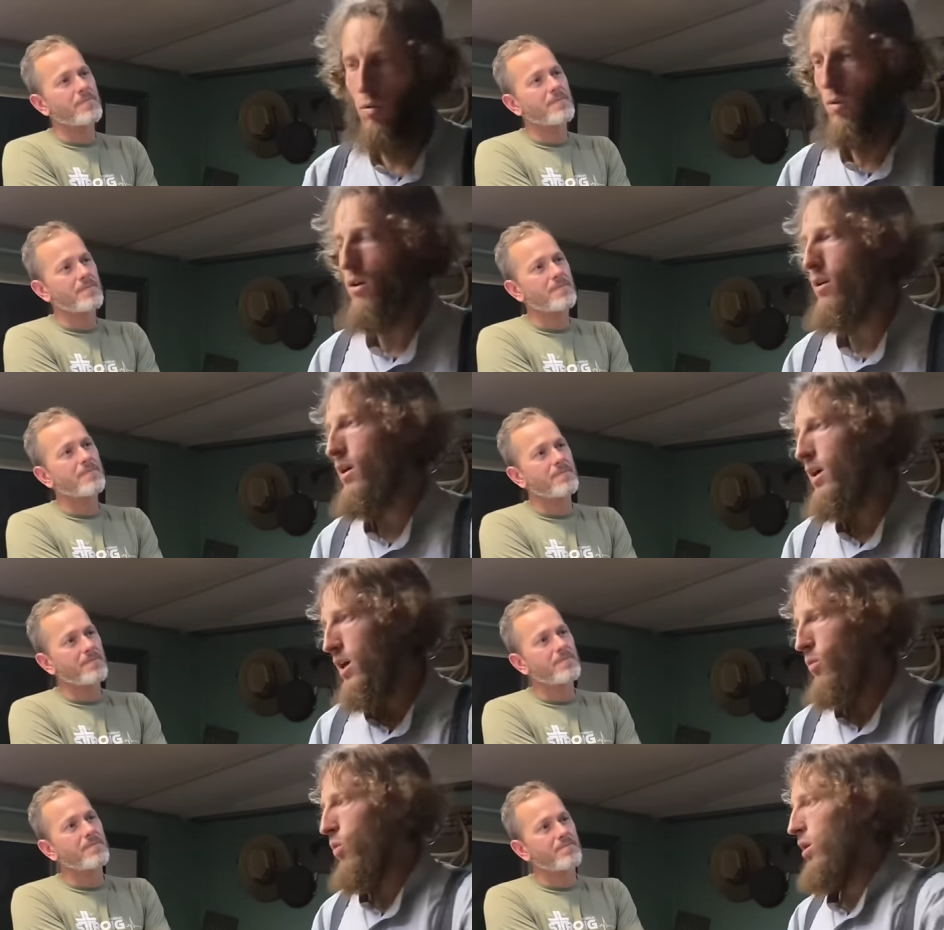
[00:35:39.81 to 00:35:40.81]
Speaker 1: We're gonna
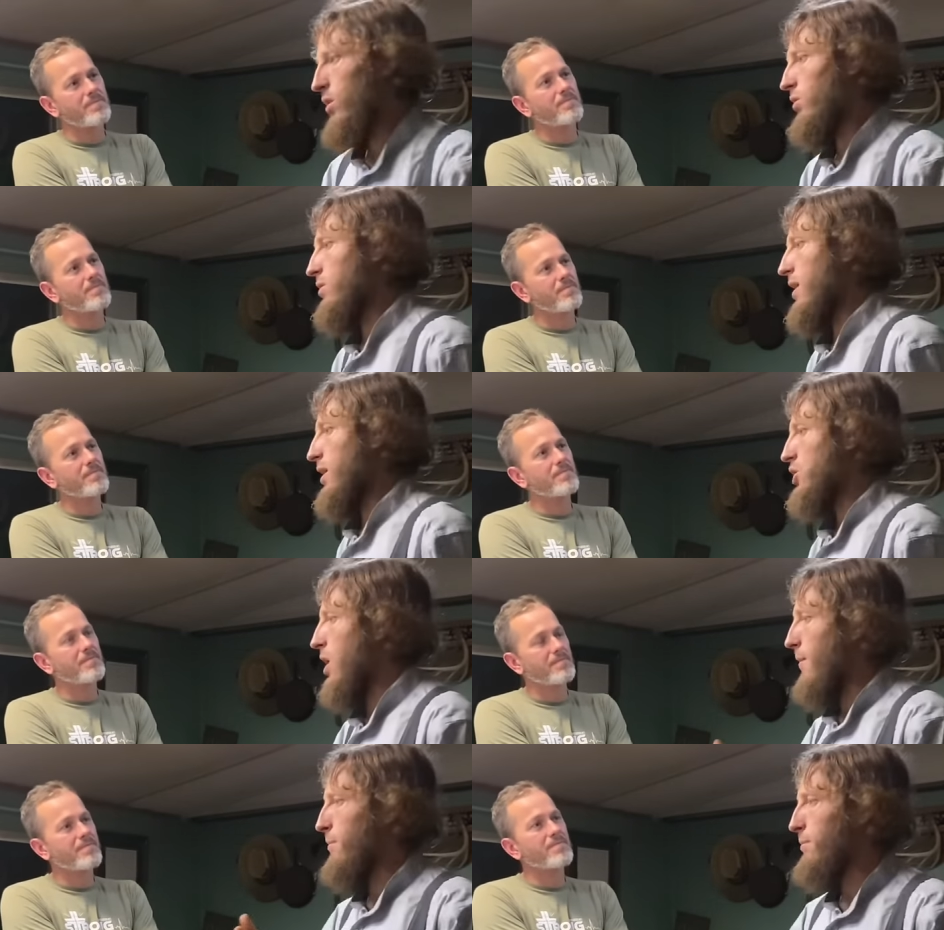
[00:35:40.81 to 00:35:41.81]
we're gonna learn how to
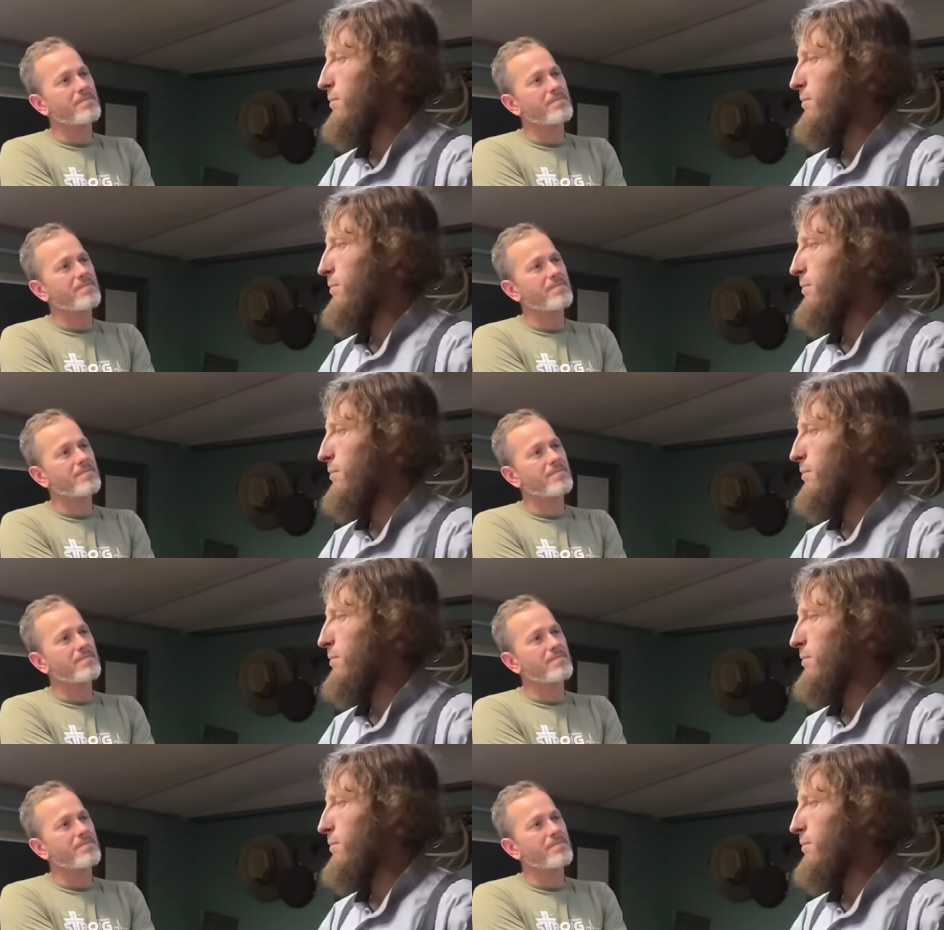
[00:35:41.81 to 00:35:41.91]
chop,